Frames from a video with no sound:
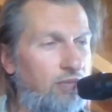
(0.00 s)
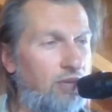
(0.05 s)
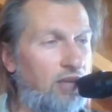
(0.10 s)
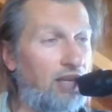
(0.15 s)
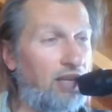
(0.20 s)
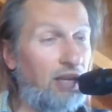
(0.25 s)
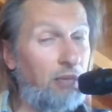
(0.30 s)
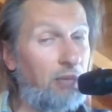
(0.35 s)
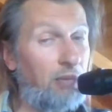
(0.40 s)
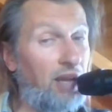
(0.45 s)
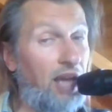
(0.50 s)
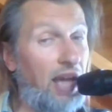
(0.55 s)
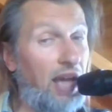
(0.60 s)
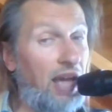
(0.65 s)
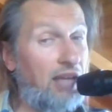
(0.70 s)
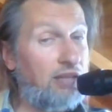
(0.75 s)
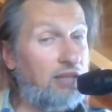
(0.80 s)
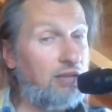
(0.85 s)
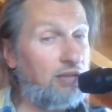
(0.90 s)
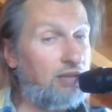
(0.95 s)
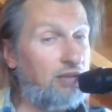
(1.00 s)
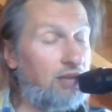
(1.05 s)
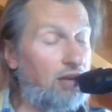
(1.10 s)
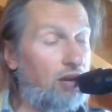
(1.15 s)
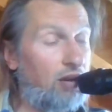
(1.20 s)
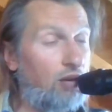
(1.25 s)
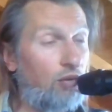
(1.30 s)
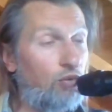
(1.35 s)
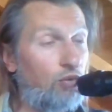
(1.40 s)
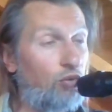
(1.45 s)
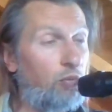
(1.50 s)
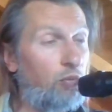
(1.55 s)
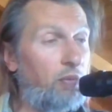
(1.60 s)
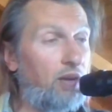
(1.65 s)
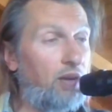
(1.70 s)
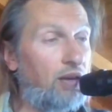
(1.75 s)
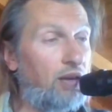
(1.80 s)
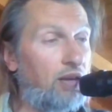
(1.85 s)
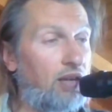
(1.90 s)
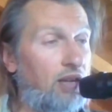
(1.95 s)
it can be us, our group
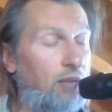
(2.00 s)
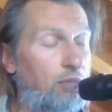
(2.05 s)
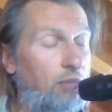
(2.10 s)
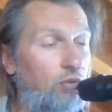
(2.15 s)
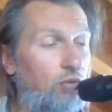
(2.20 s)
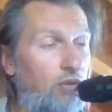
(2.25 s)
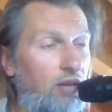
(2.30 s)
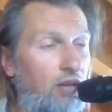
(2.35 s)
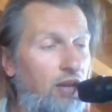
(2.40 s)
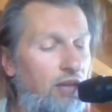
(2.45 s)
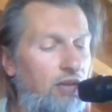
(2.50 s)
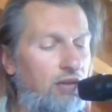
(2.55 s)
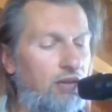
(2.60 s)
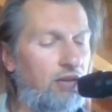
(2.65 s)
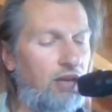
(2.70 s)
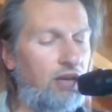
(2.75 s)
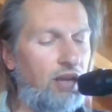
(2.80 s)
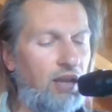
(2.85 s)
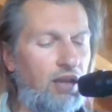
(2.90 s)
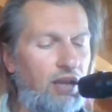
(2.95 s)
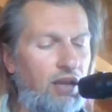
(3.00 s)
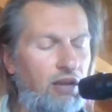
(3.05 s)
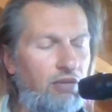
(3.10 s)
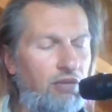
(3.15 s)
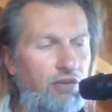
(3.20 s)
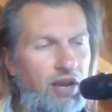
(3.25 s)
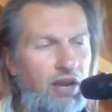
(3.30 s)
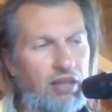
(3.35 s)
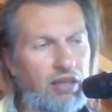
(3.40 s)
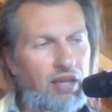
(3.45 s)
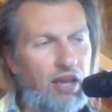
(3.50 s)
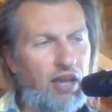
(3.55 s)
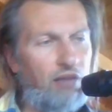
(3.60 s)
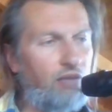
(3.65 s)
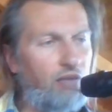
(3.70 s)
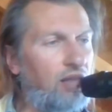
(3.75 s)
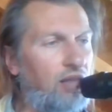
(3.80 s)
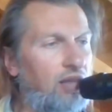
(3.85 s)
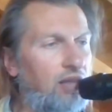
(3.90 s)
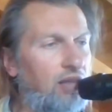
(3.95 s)
here coming together. Write
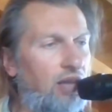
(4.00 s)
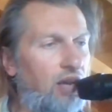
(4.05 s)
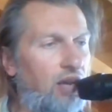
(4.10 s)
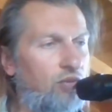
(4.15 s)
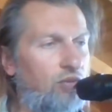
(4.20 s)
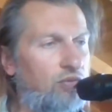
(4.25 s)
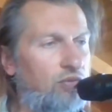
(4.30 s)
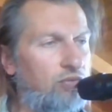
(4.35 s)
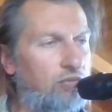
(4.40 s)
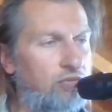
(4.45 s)
everything down.